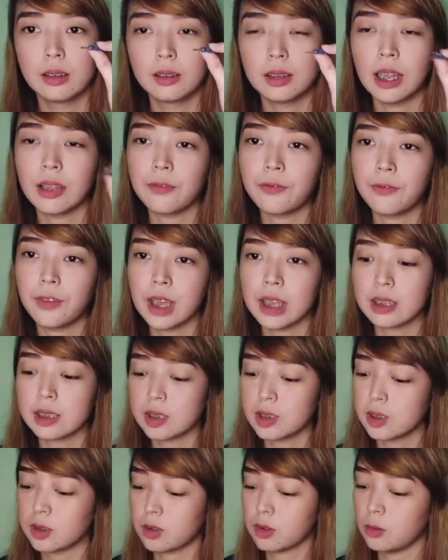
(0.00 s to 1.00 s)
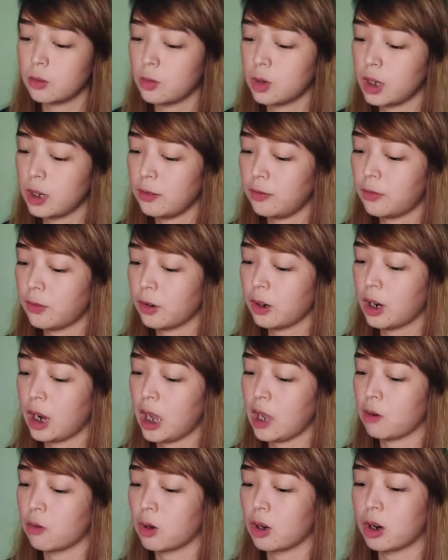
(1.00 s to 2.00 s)
that fits the one for
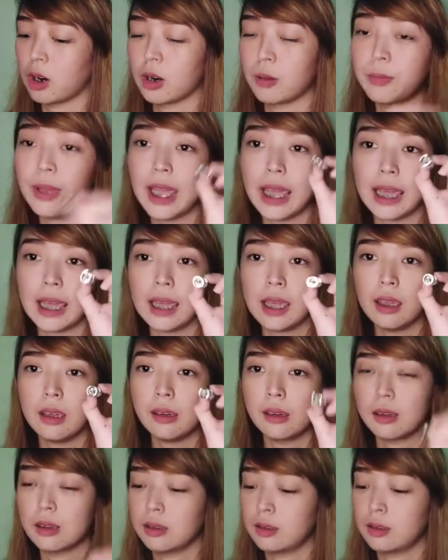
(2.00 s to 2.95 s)
our RBA.